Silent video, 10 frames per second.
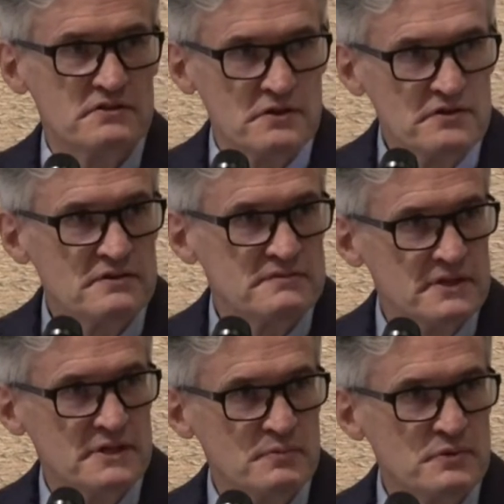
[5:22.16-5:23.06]
is also
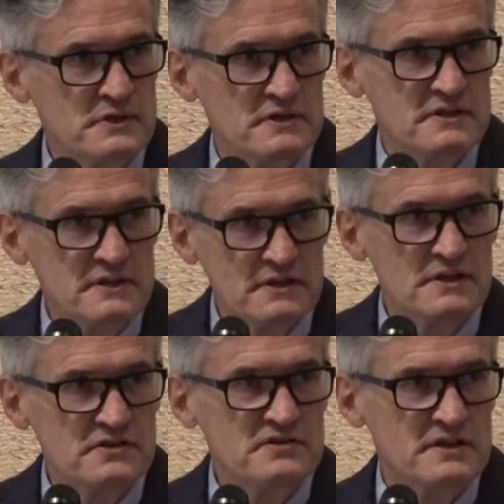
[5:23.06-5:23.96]
very important in
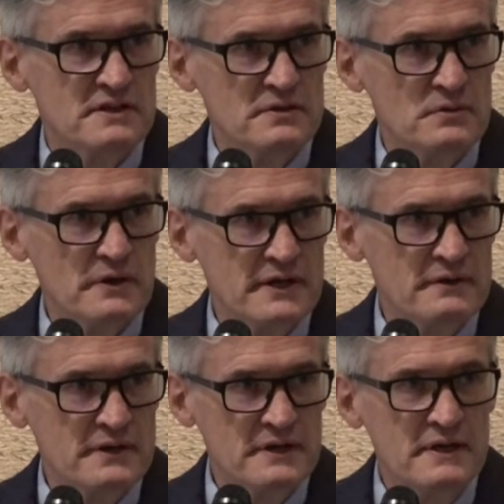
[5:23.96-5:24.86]
this whole
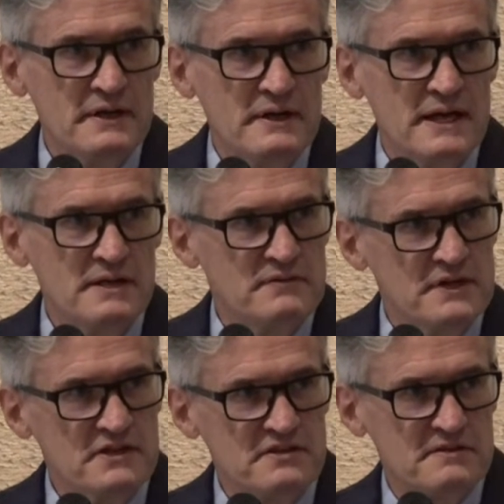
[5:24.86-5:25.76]
area. And the
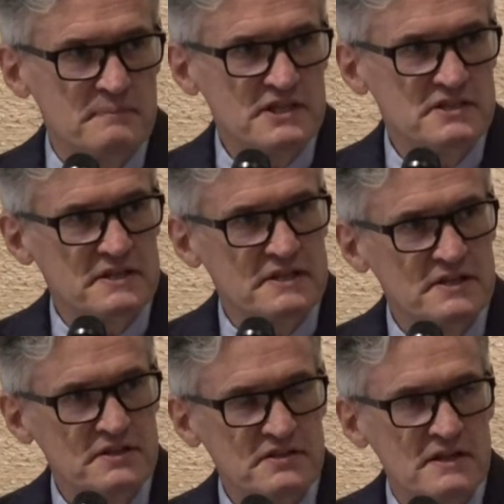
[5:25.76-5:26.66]
various
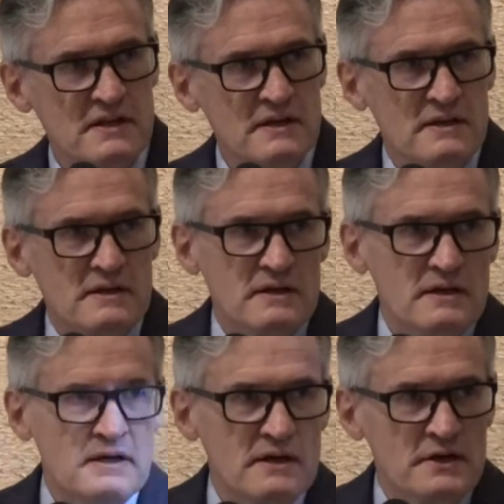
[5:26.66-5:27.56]
specialties
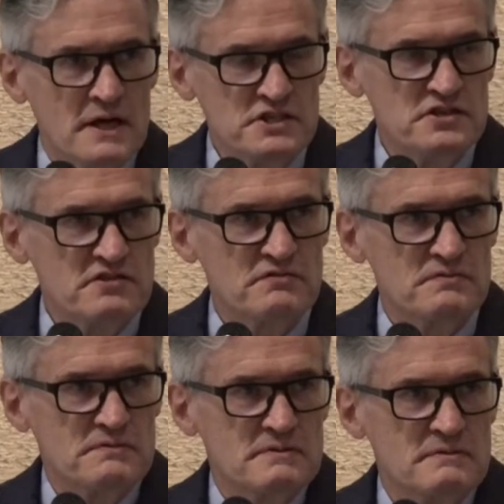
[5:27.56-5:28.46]
are not just
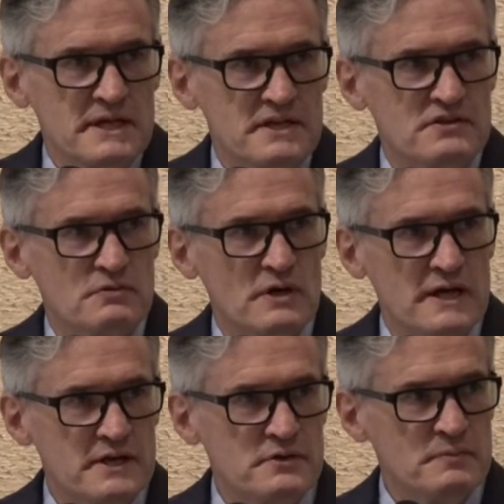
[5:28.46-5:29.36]
related to what
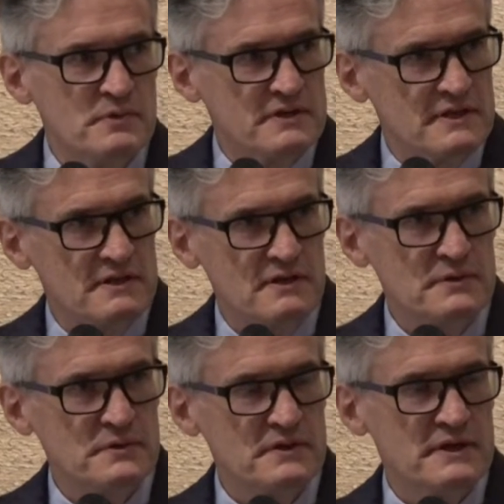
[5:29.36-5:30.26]
I do, but they
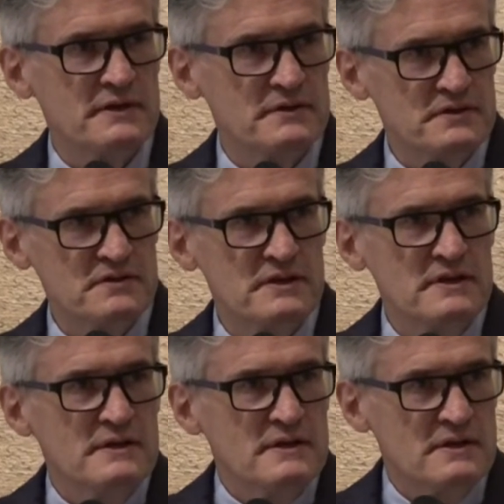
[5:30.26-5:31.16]
include others,
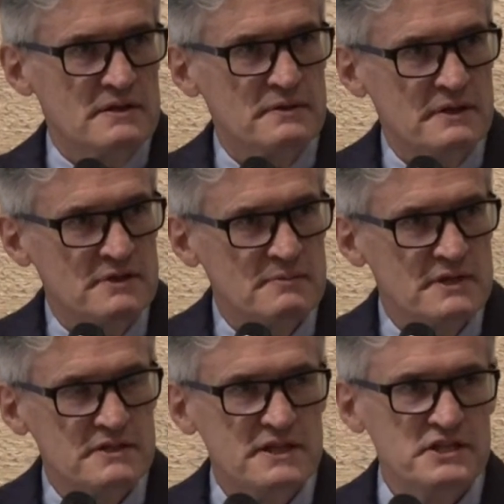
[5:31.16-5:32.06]
including
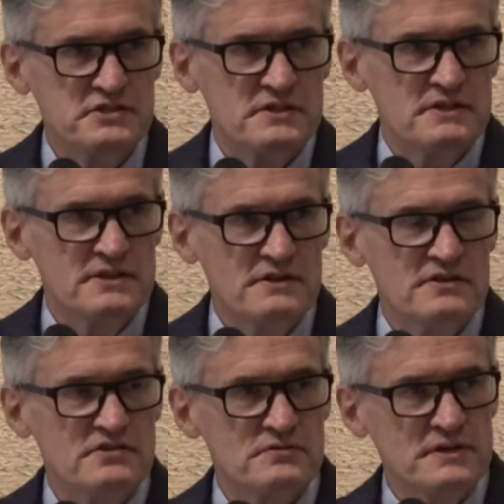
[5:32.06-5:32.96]
rehabilitation,
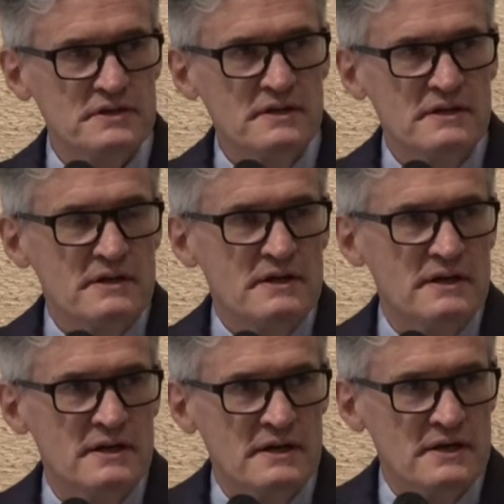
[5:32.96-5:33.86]
dentistry,
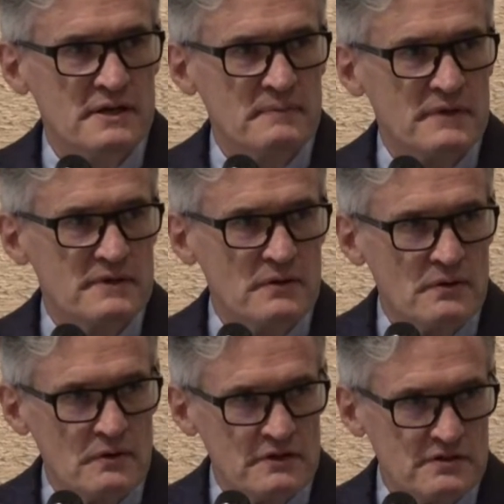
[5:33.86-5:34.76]

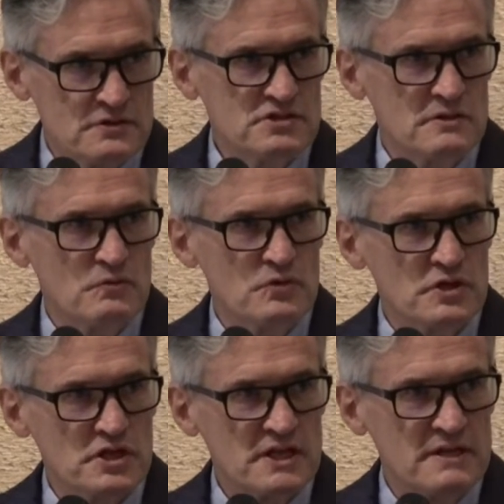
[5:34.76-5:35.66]
all the social
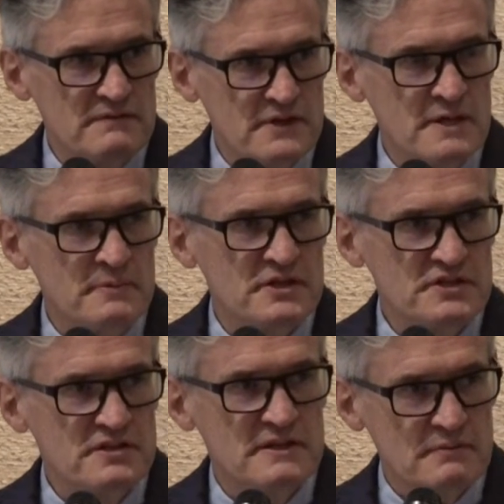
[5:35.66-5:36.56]
work
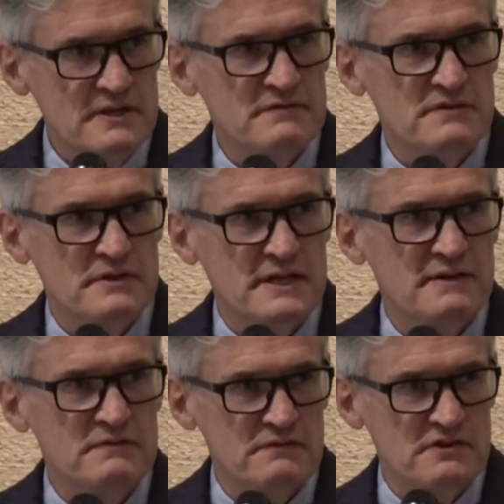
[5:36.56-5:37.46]
environment that we have to look
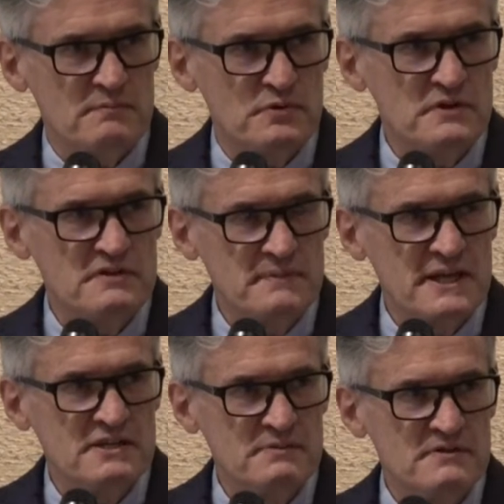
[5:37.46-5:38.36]
after for supportive
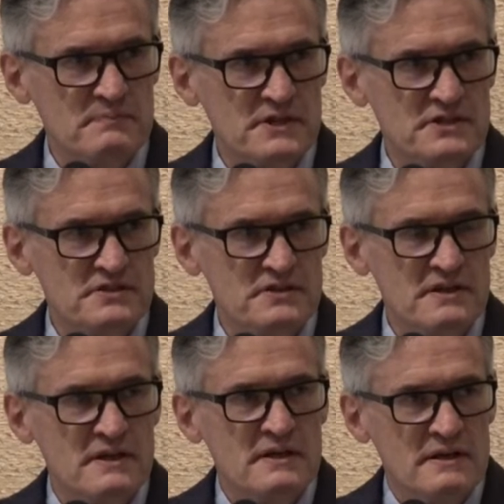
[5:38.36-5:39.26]
management of
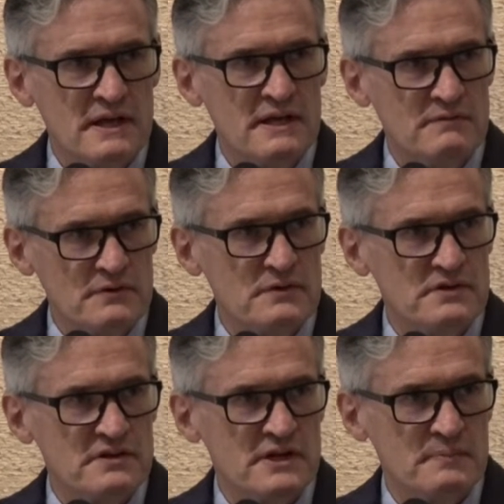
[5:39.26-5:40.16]
patients, and of
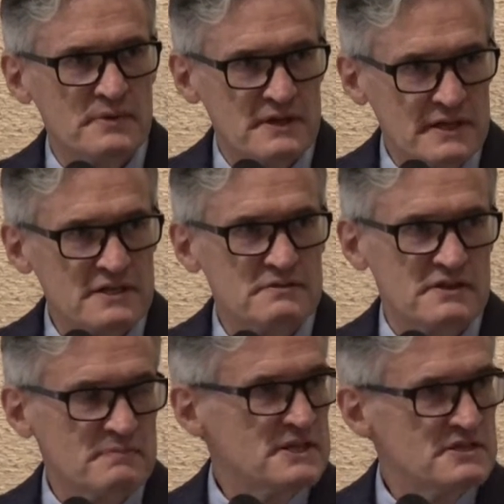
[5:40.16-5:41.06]
course our
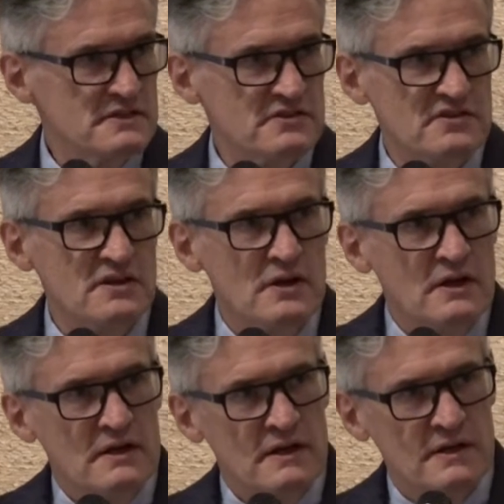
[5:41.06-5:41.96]
pediatric specialists.
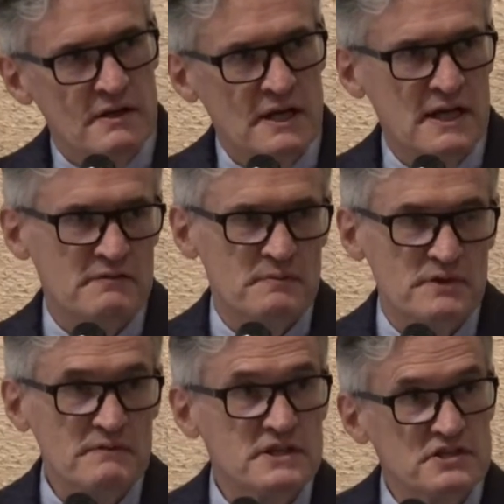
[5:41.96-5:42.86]
And I have the
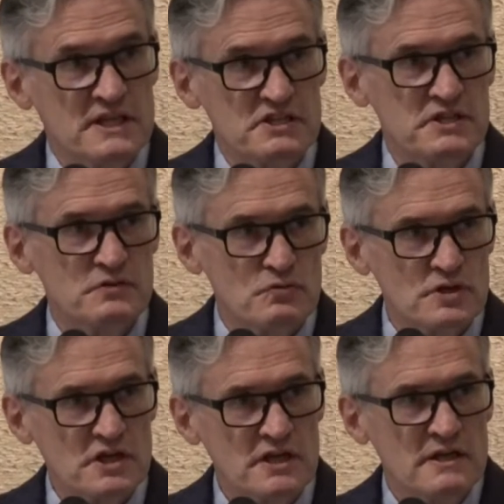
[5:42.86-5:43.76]
privilege actually to
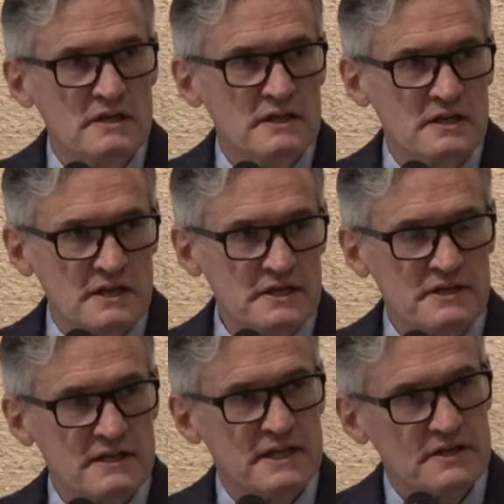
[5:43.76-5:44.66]
work in the
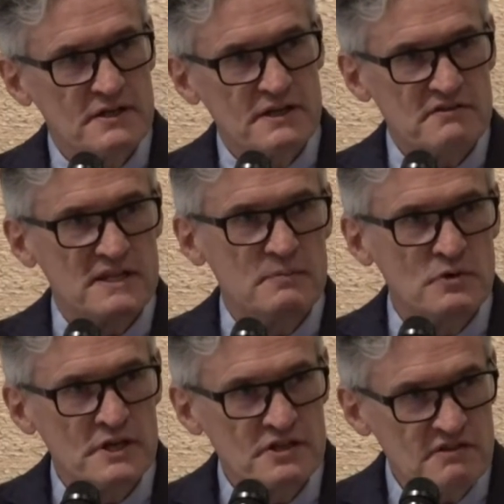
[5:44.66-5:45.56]
clinic that I did yesterday
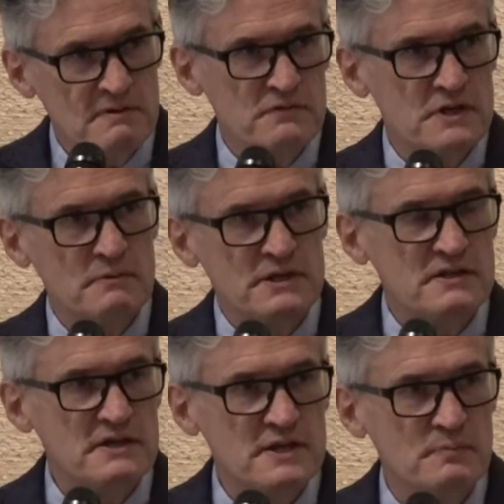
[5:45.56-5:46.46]
morning. Just before I went
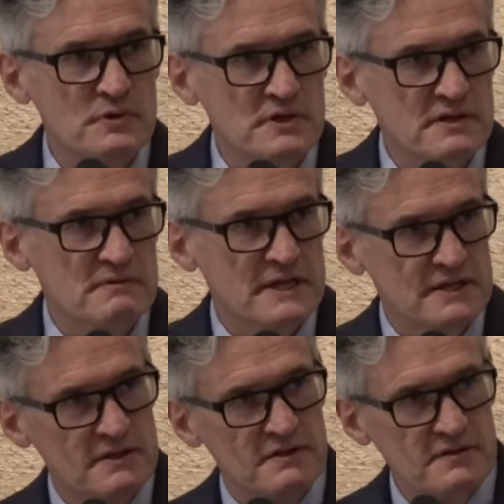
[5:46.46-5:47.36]
to the airport, I
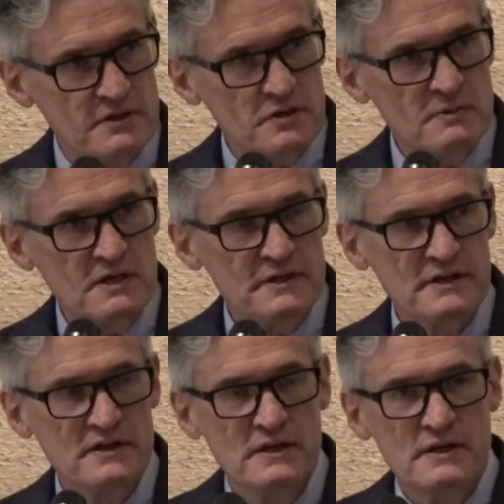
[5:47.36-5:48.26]
did the sarcoma
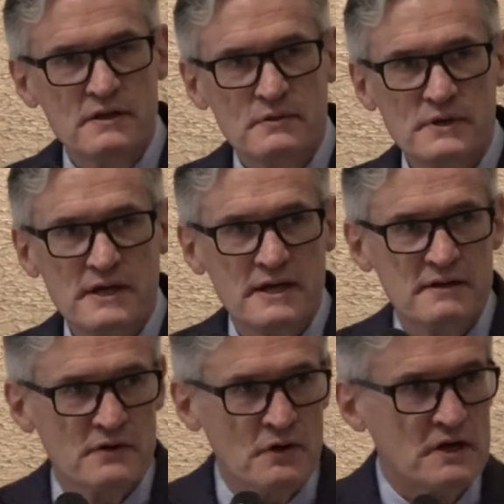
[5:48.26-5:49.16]
clinic. We
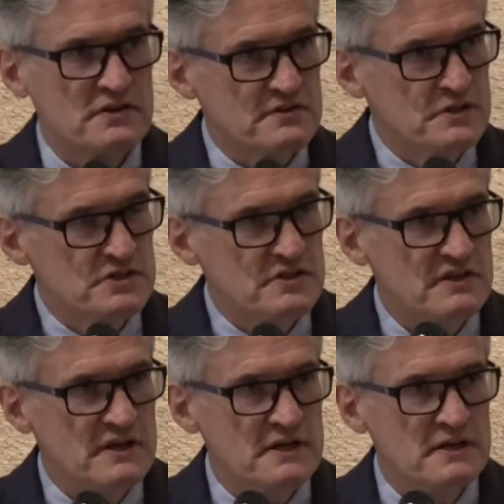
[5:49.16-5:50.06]
have all our
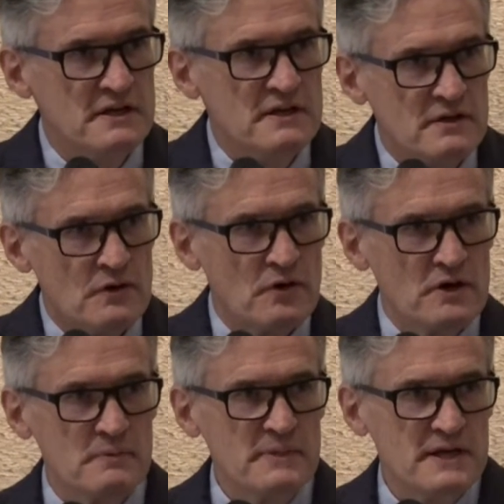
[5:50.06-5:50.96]
surgeons there,
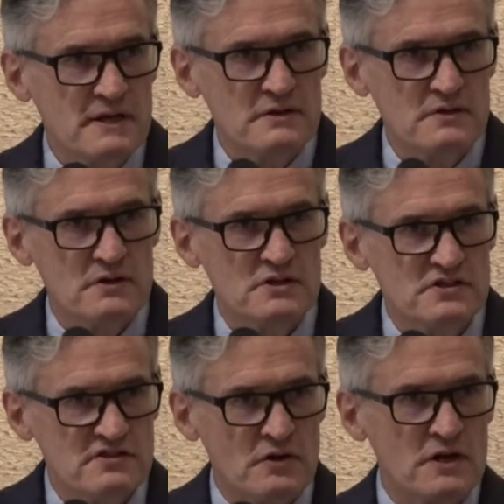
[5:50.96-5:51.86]
all our medical
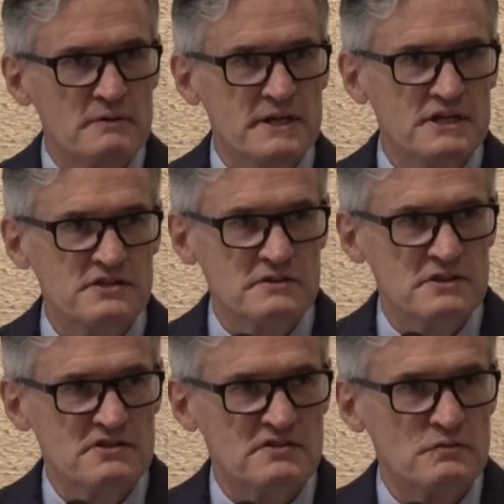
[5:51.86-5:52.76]
oncologists, all our radiation
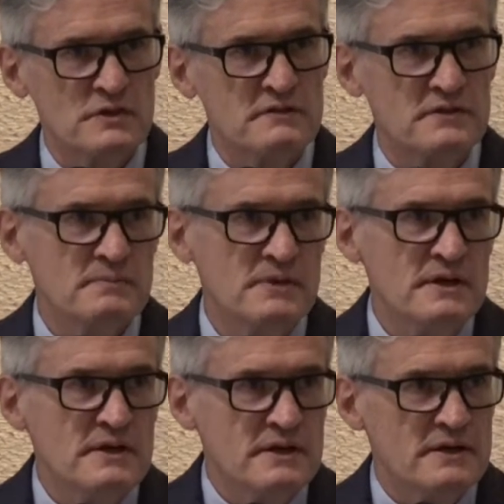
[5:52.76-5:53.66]
oncologists, and one of them,
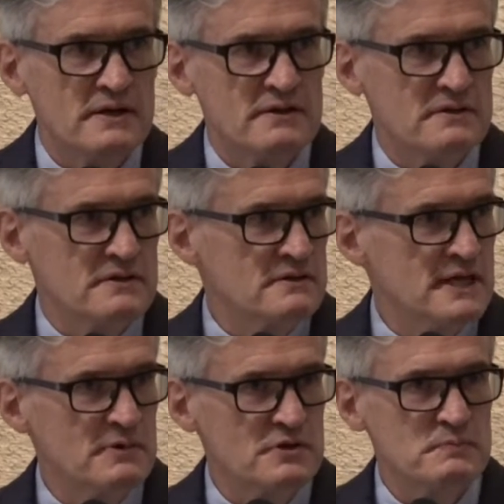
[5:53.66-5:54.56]
Dr.
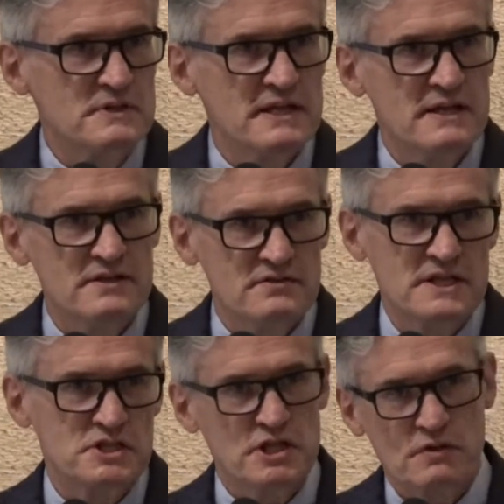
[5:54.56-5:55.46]
Abagupta, is
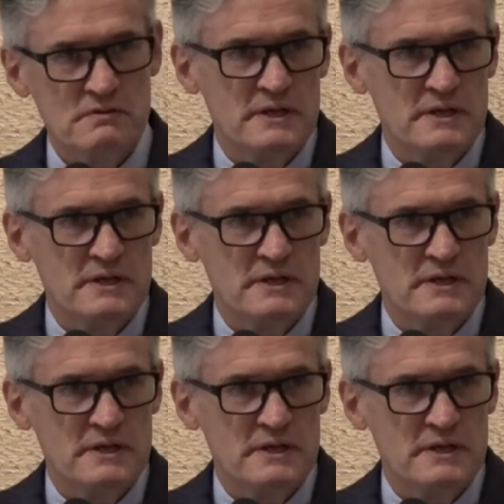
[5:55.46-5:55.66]
actually